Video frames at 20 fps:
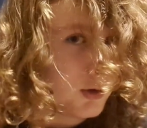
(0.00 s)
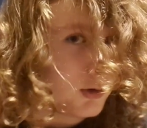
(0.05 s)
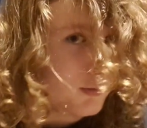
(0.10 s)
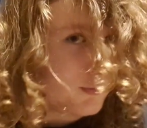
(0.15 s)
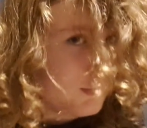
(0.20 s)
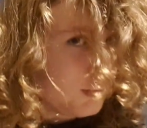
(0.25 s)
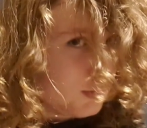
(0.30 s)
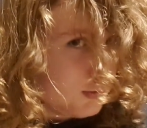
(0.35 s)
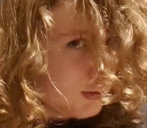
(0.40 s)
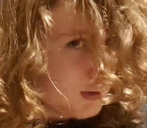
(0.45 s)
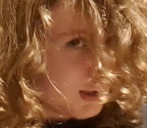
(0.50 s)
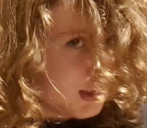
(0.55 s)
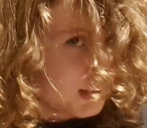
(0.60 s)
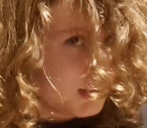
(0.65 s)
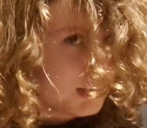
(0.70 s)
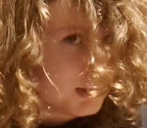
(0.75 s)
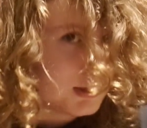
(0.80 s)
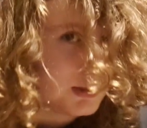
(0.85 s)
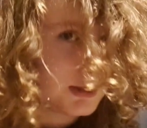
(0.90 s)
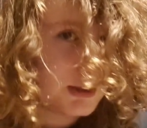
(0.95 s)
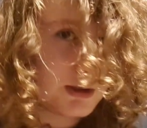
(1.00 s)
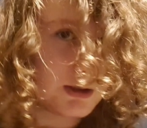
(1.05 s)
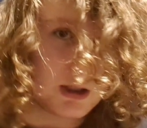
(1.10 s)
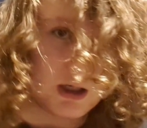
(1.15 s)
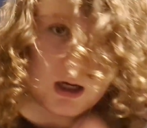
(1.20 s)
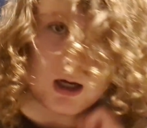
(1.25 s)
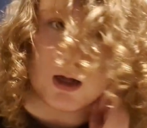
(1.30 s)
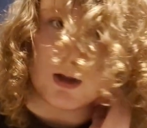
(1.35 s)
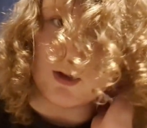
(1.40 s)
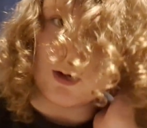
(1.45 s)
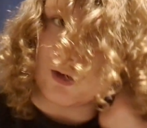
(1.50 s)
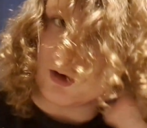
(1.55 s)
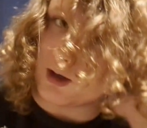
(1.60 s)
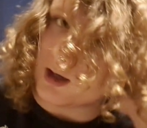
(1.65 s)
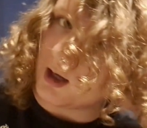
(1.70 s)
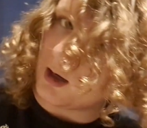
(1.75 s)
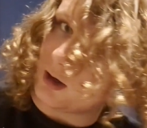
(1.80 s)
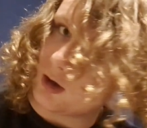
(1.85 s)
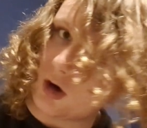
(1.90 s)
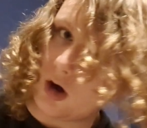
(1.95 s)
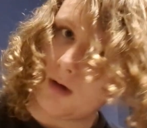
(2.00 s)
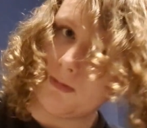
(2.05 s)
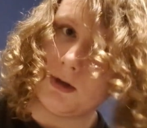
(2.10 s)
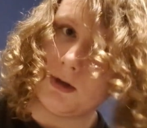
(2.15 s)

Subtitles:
a good few things that are kind of